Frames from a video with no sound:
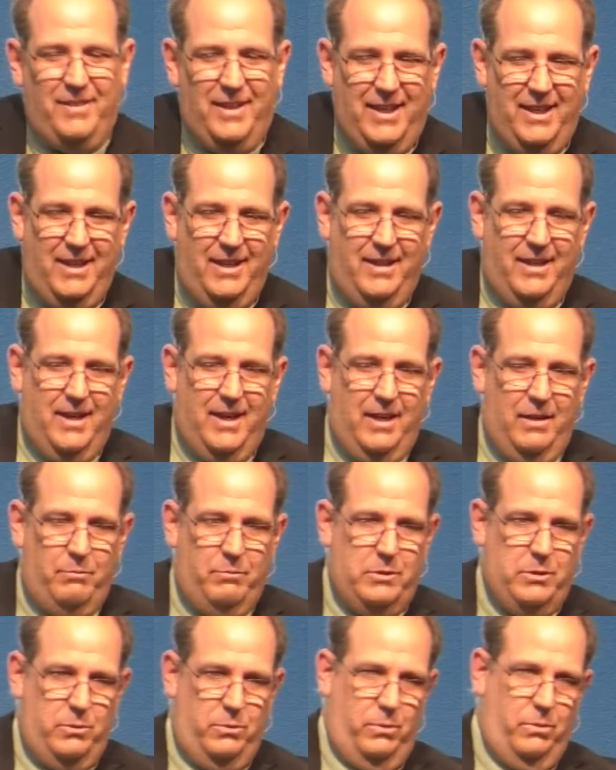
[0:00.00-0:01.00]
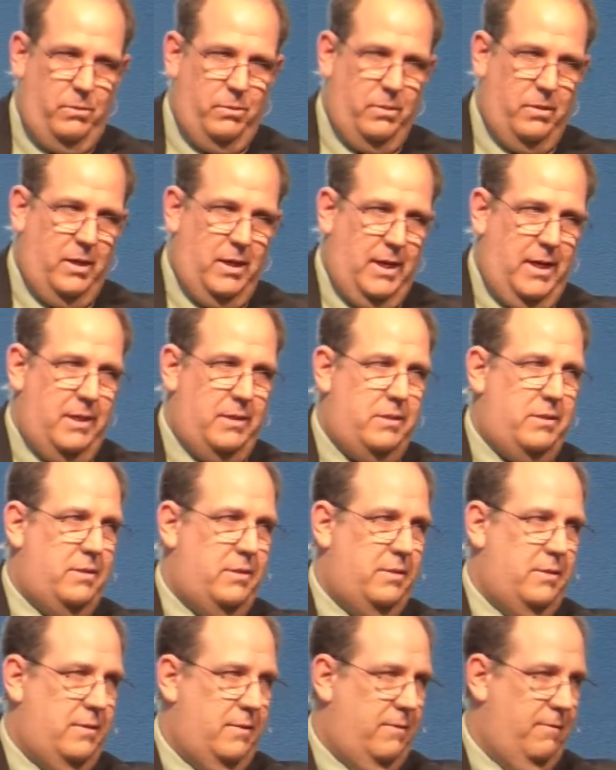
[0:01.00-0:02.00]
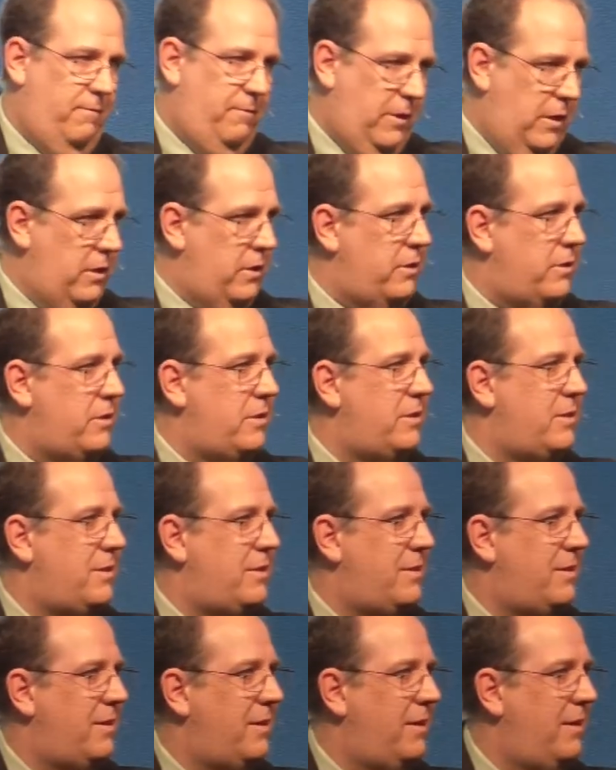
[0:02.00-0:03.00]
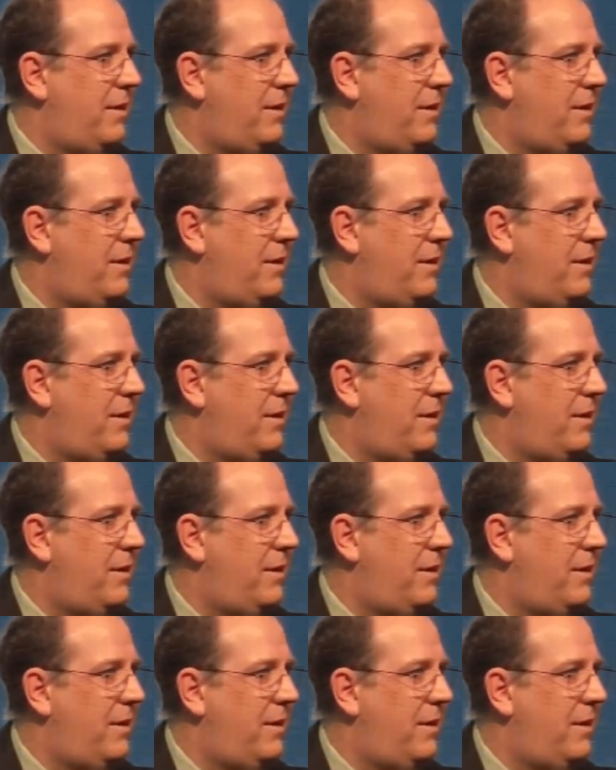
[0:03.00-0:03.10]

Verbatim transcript: know, He came to us first,